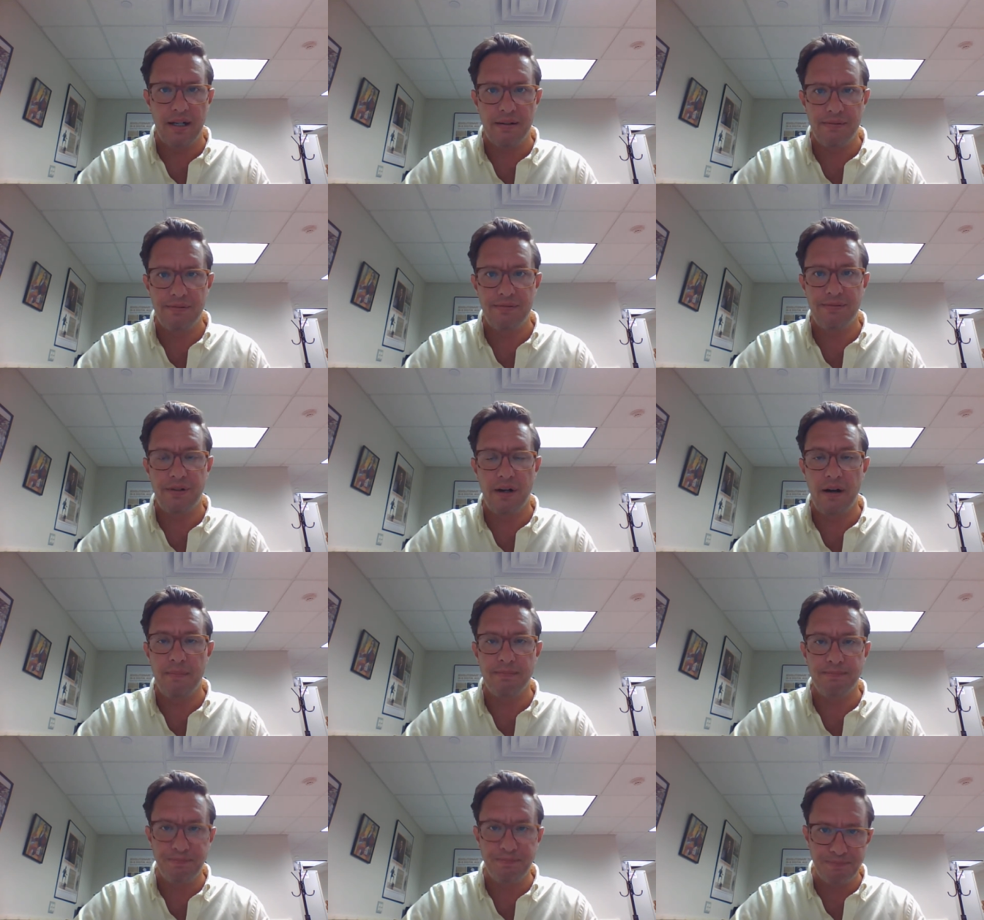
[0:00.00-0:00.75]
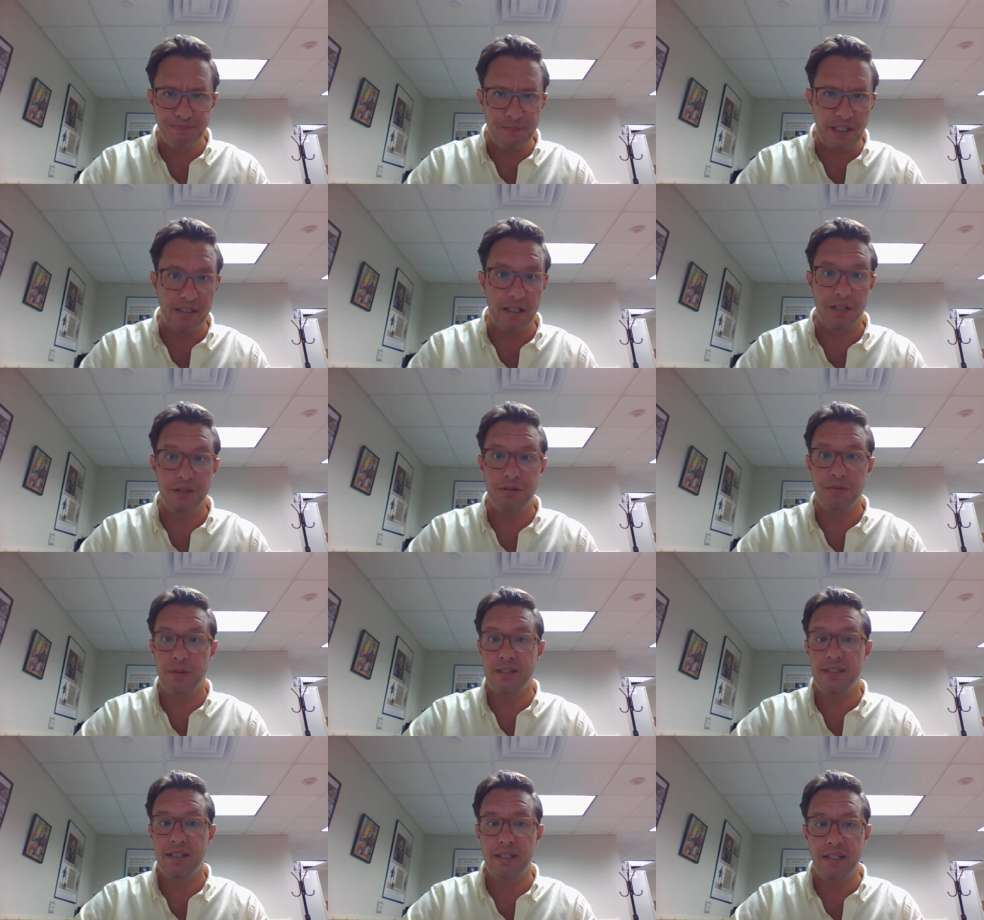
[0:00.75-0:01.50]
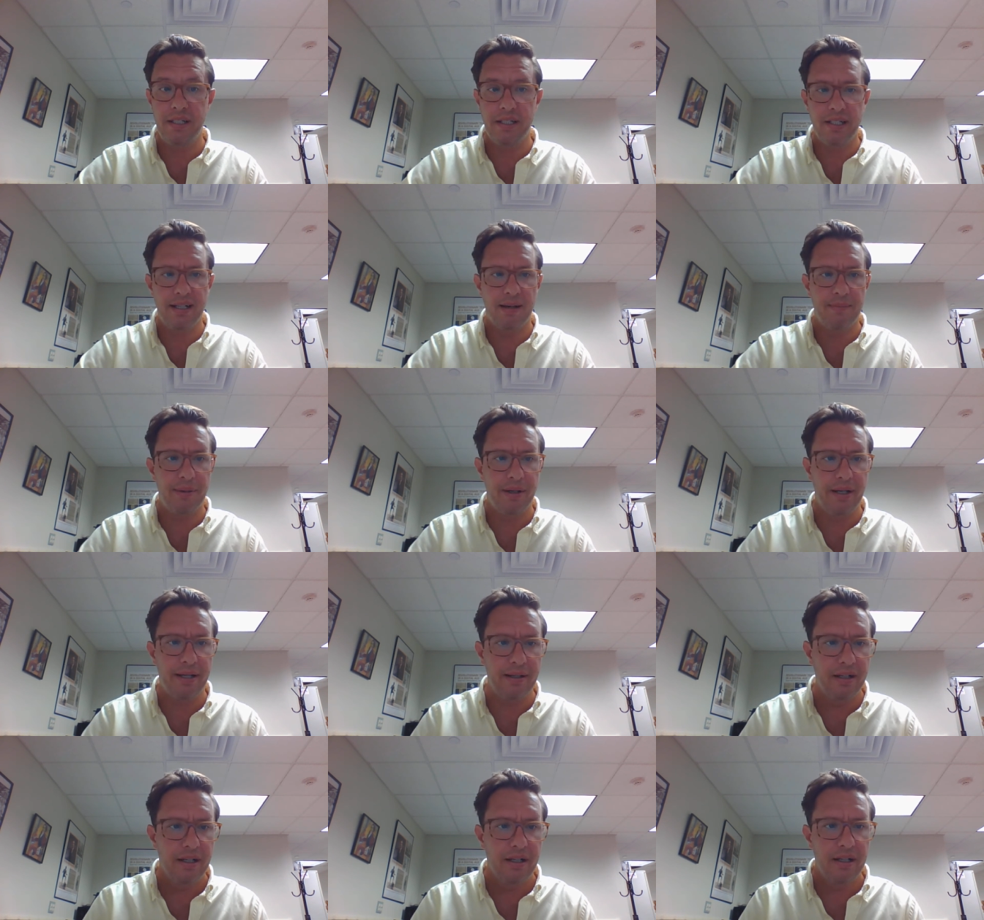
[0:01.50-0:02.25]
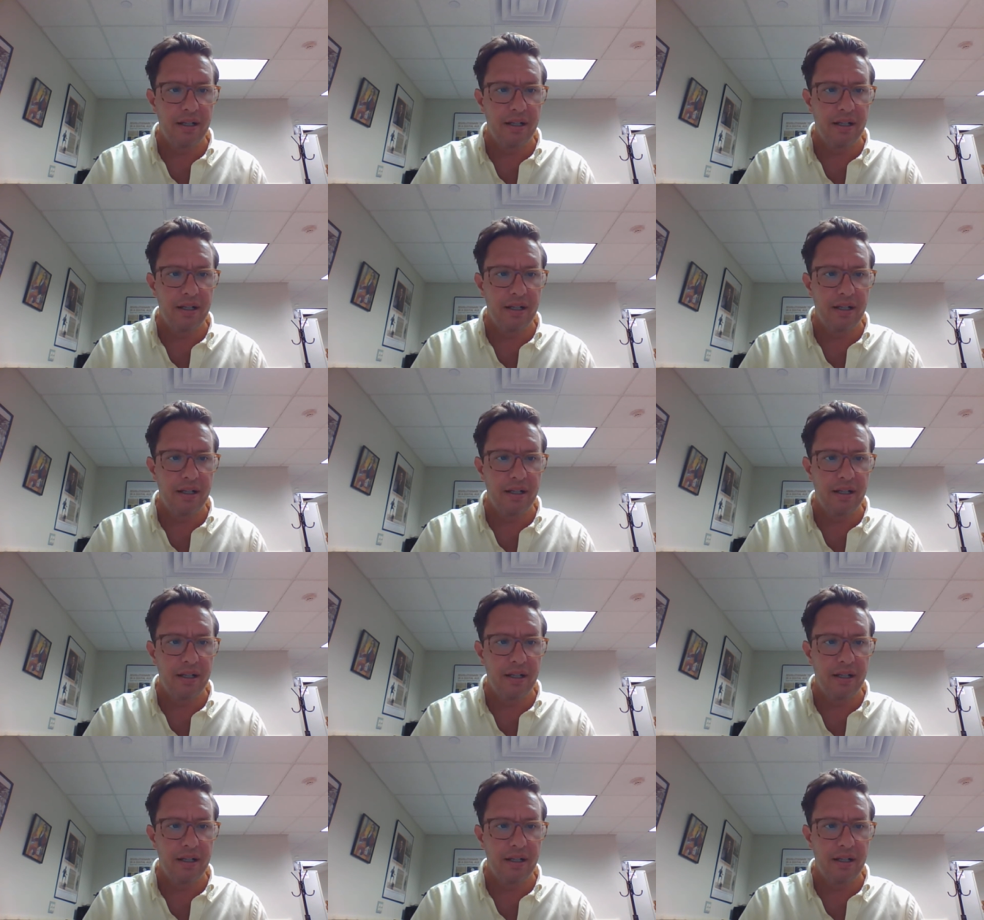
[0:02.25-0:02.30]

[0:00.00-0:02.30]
from the Dutch West India Company,